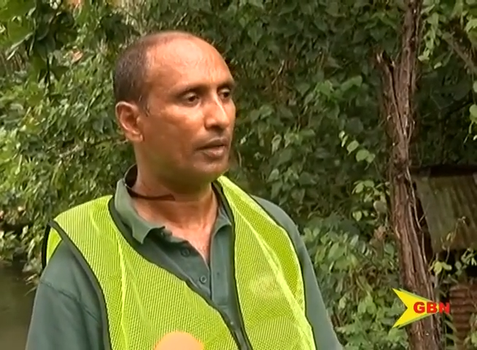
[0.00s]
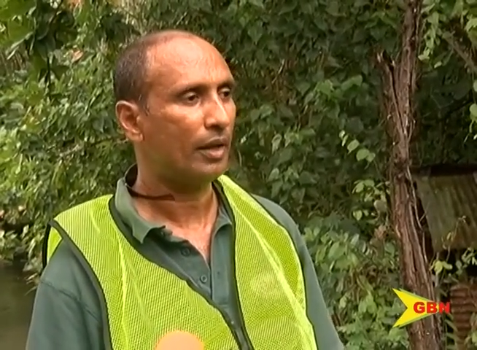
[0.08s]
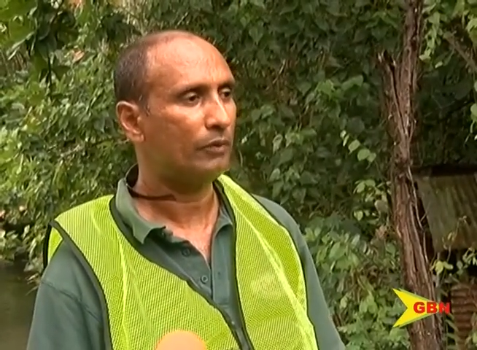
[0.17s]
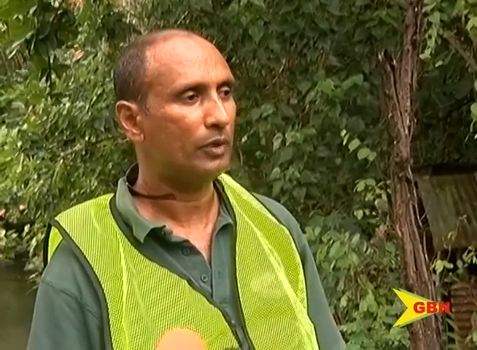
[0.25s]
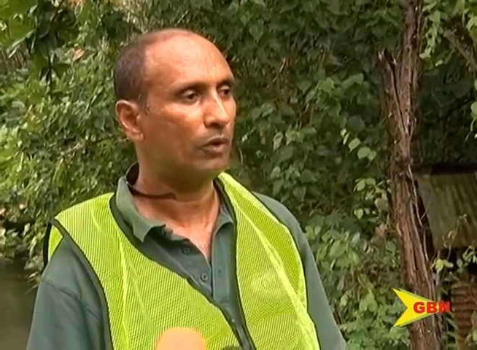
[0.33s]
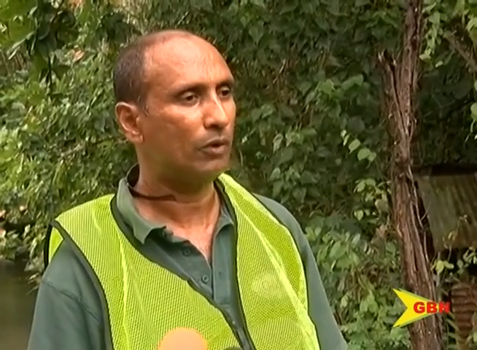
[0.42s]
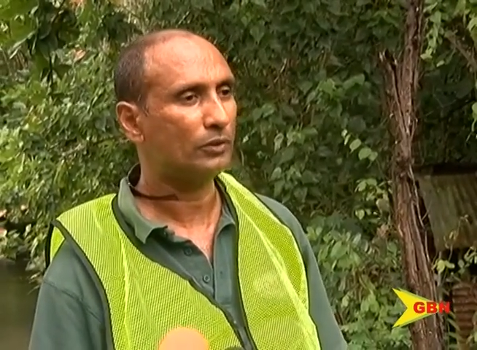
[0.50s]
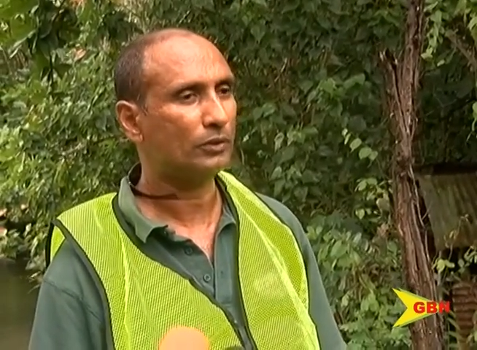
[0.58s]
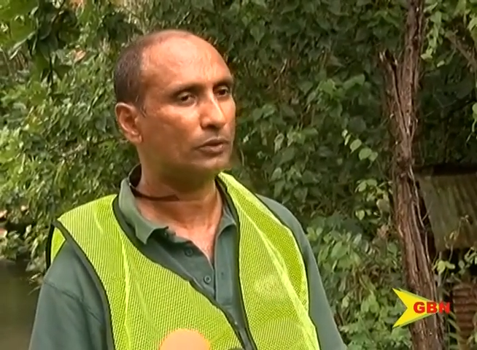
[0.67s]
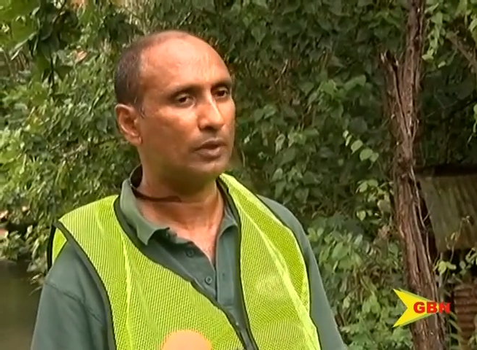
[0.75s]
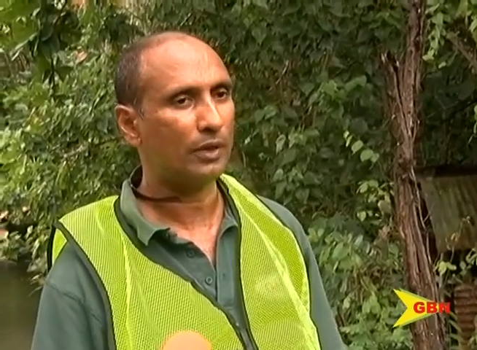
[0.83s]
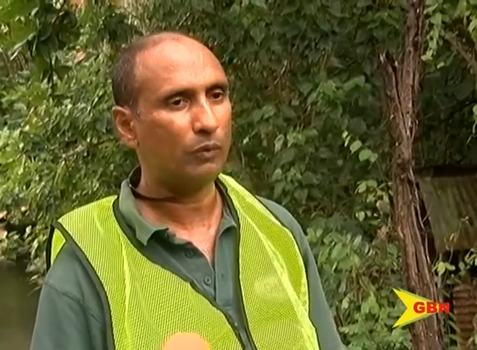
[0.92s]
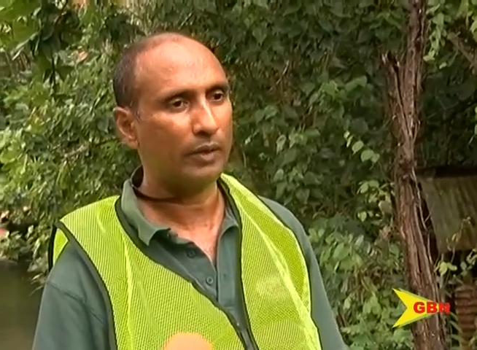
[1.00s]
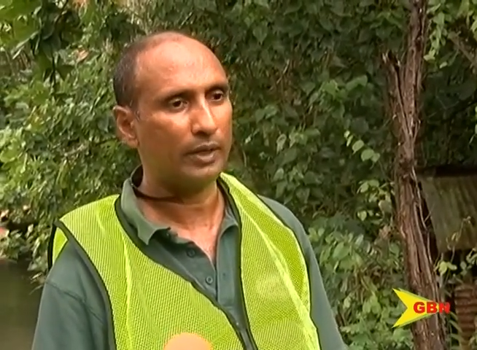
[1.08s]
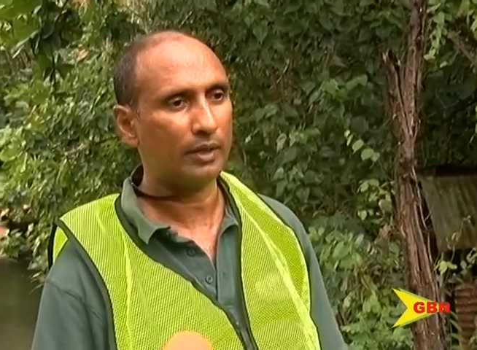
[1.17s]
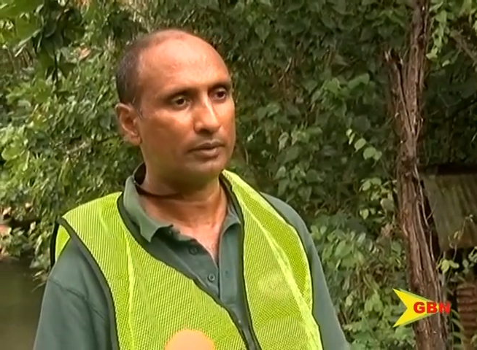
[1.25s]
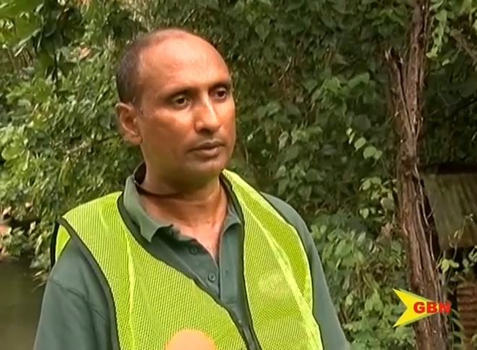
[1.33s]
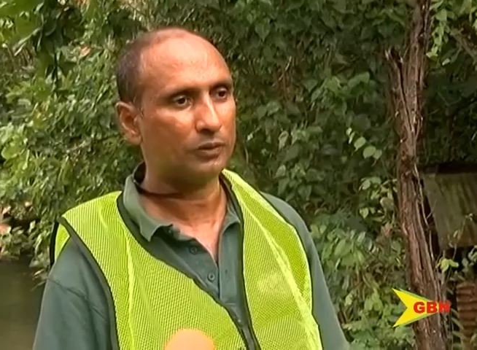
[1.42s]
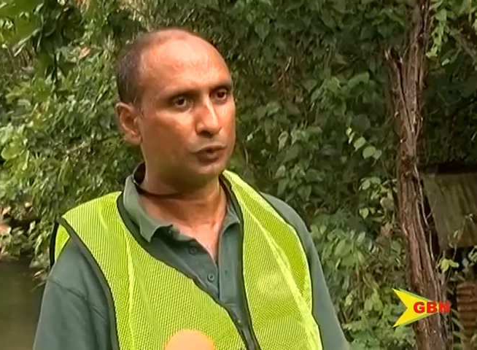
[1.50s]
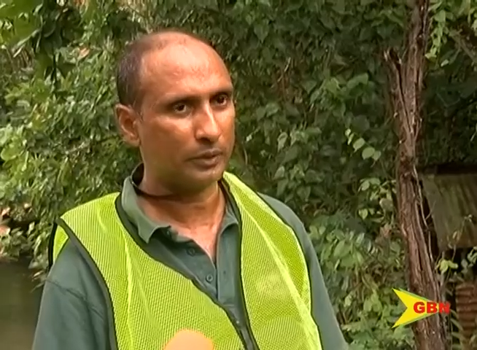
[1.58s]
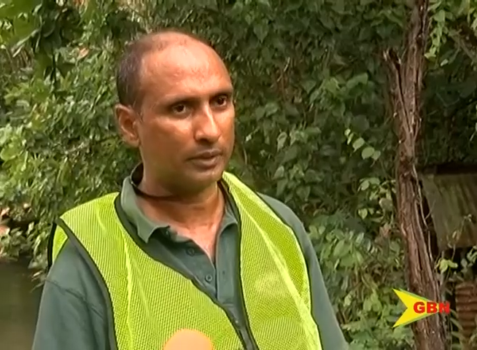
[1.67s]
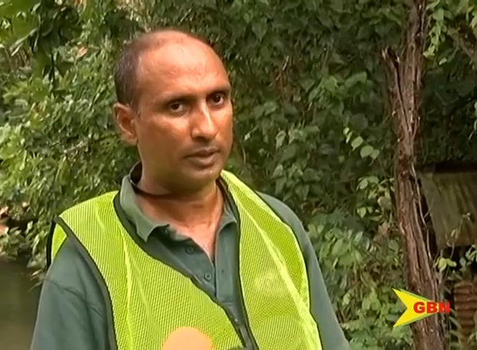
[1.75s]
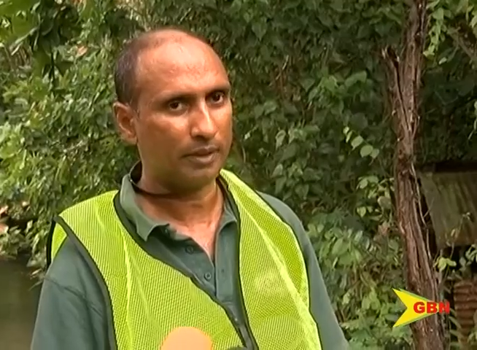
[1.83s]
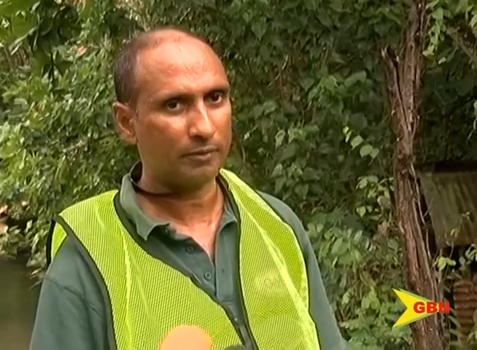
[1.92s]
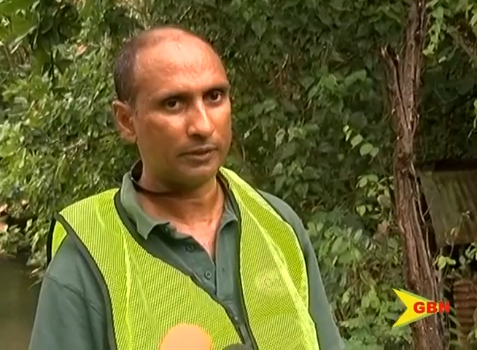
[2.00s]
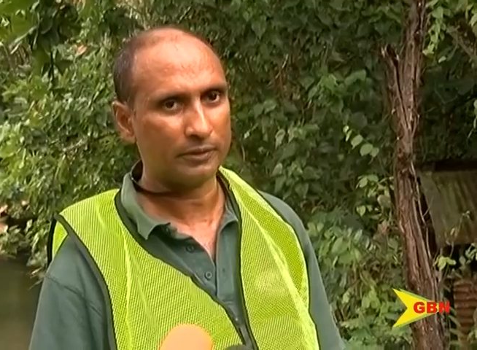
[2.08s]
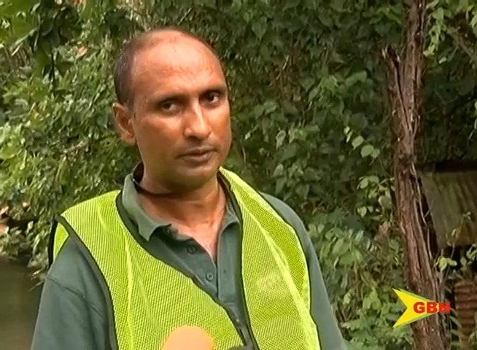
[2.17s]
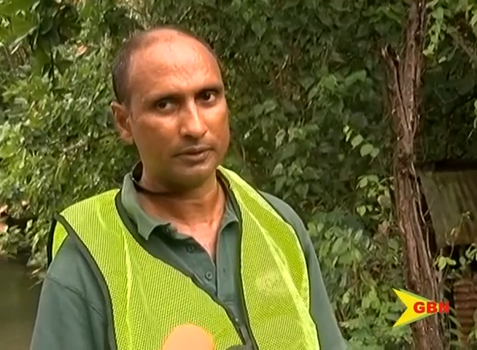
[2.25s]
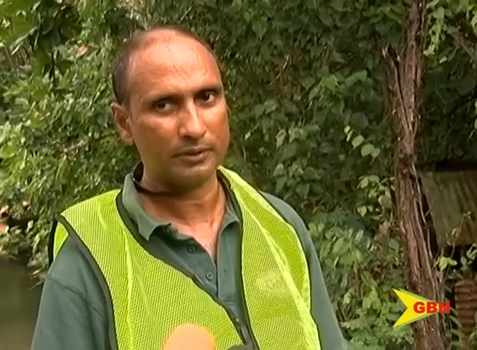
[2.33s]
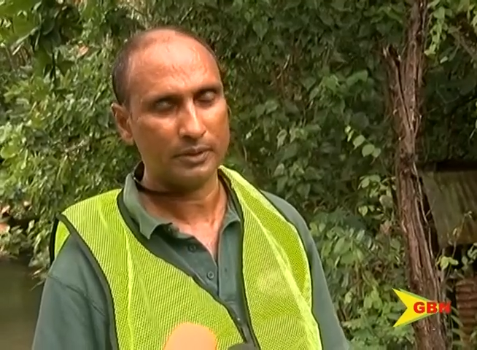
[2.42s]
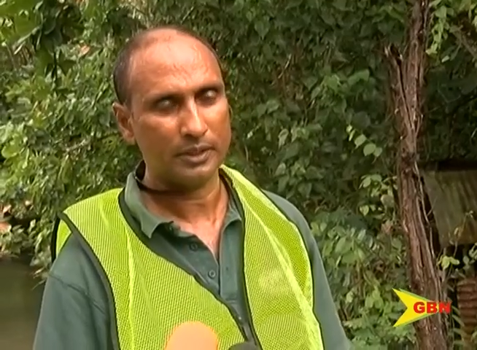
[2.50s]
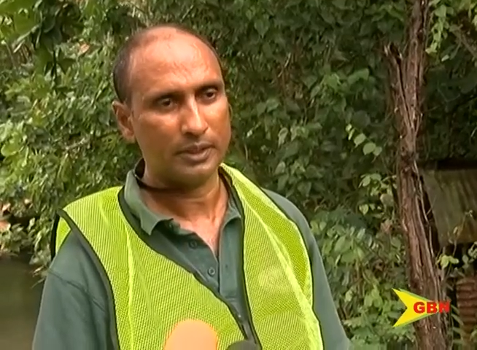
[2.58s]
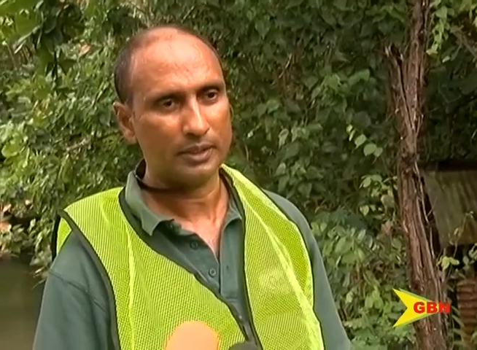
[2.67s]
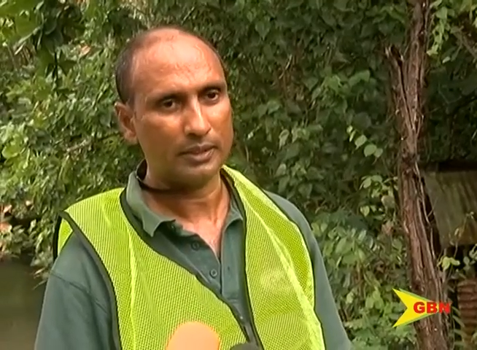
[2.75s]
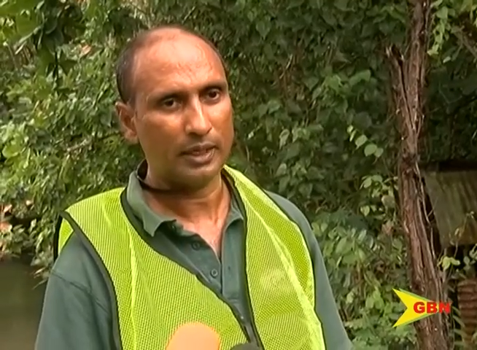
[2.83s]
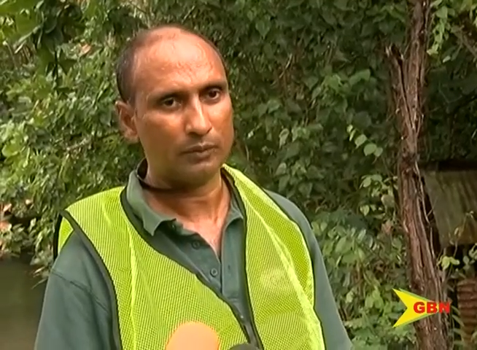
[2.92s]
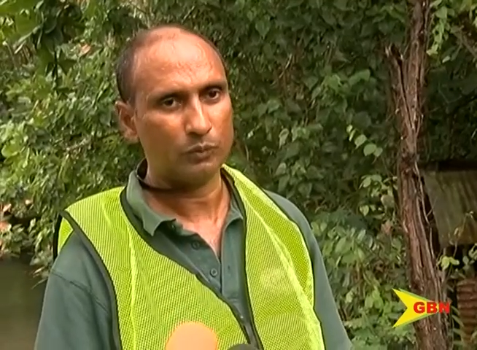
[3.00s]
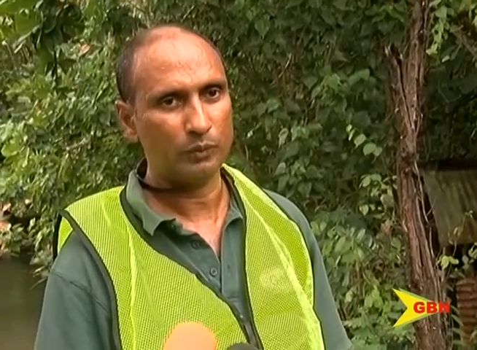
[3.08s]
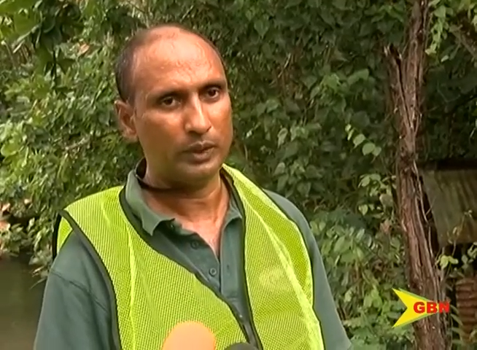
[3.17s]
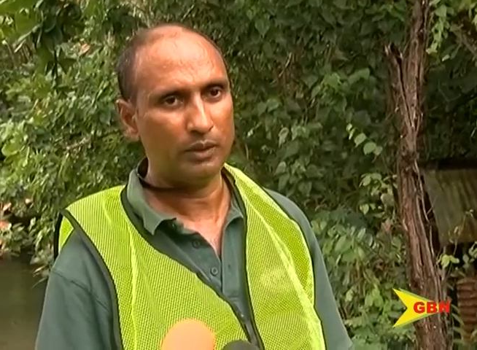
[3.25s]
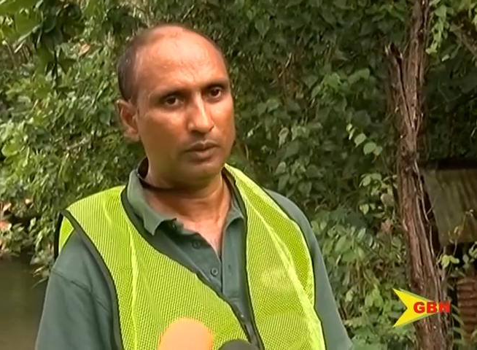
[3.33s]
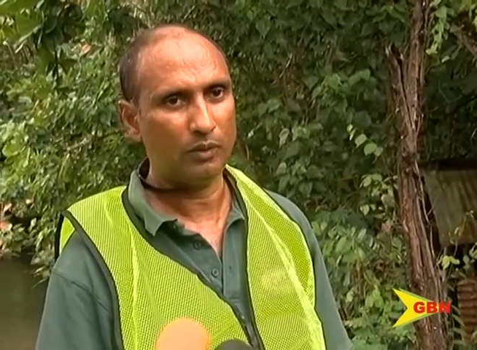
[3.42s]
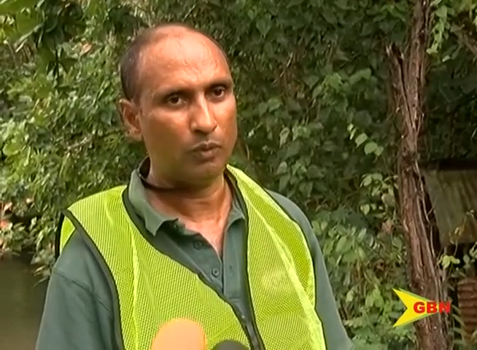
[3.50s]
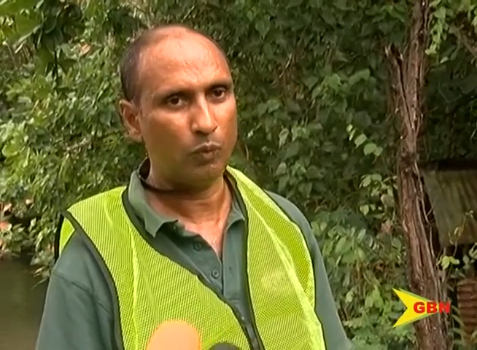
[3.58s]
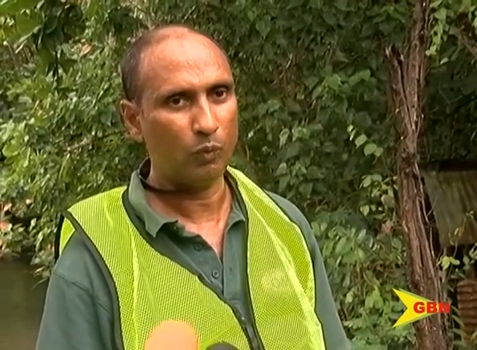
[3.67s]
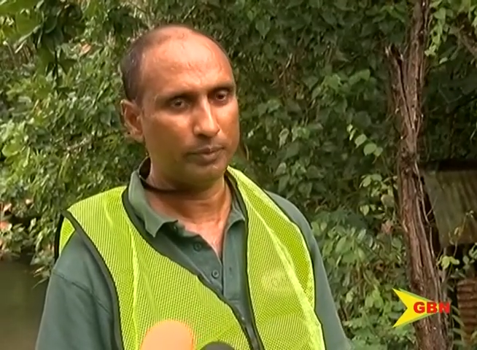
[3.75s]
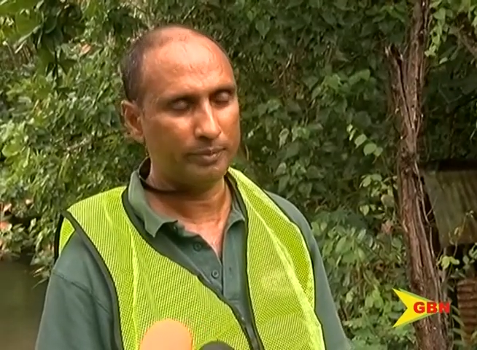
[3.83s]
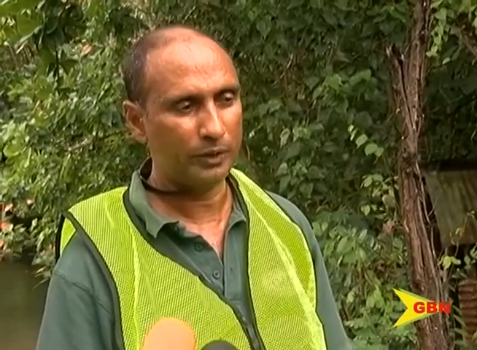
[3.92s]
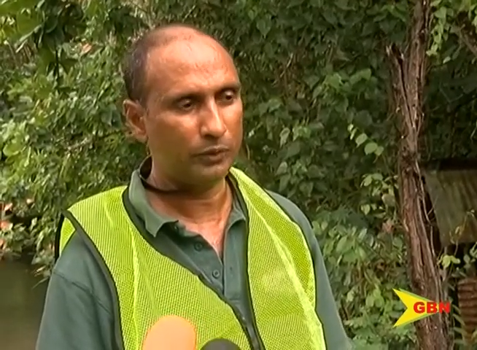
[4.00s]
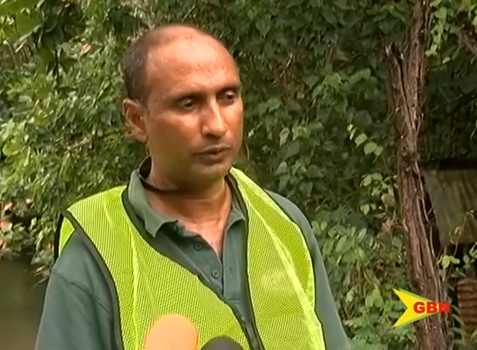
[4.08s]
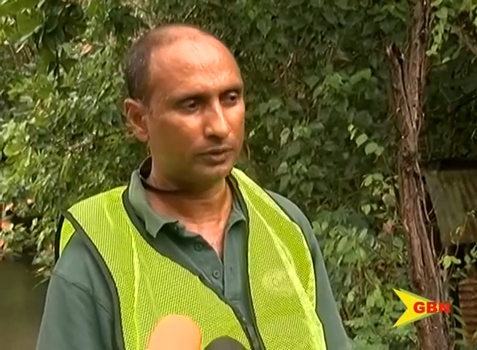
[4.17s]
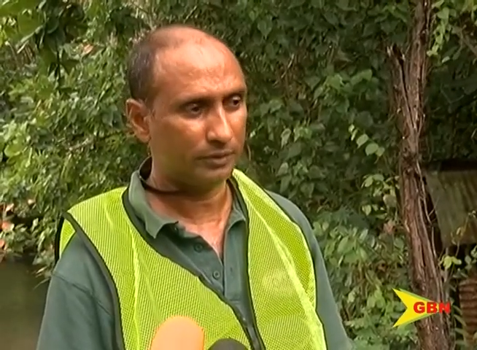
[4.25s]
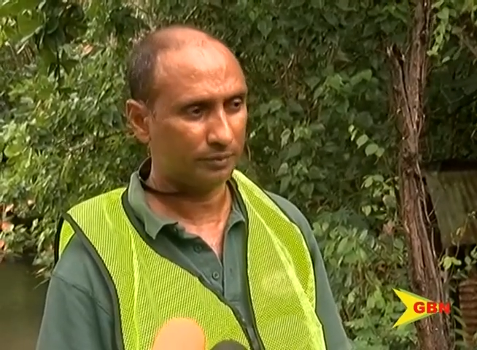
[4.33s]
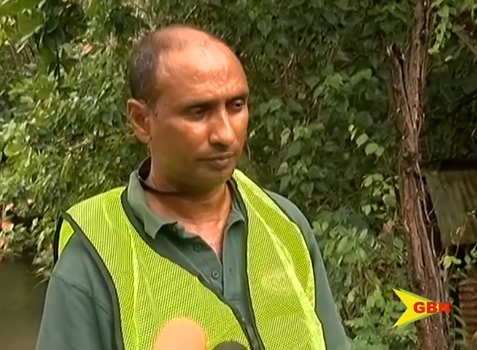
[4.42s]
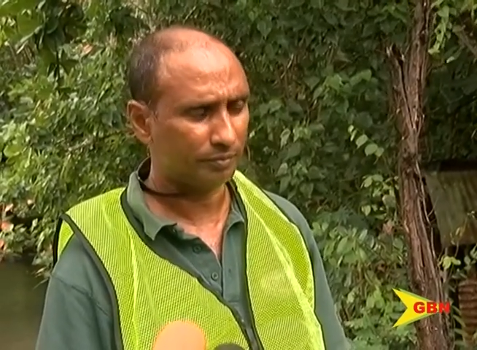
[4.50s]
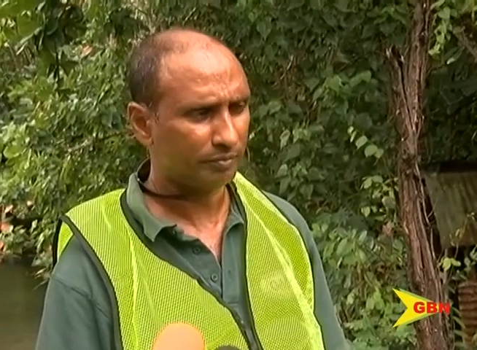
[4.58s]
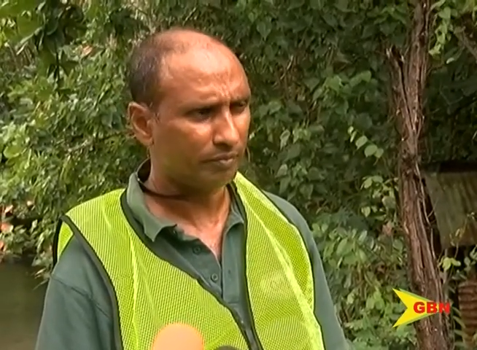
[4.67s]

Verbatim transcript: and we also acquired trail cameras that we would be using